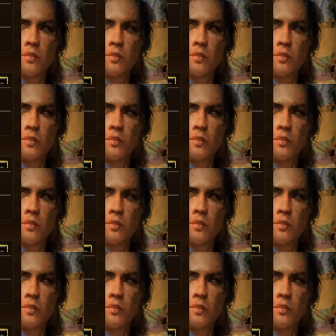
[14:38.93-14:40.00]

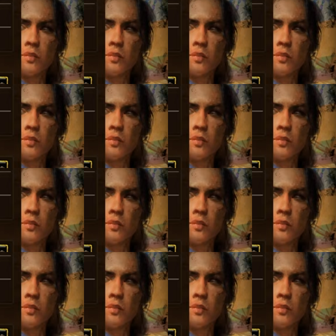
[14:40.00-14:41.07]

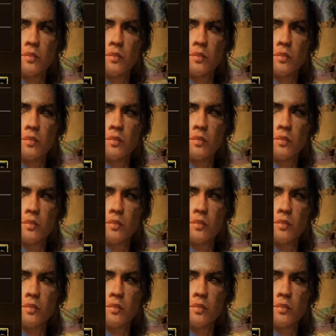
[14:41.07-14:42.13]

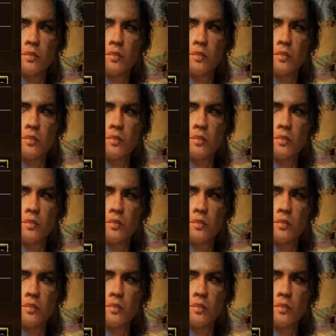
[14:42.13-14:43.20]

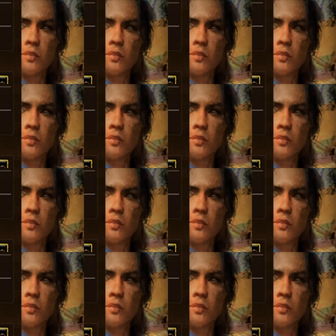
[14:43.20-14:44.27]

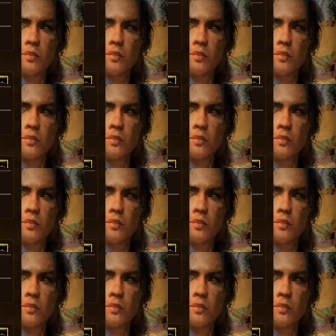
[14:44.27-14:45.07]
[no speech]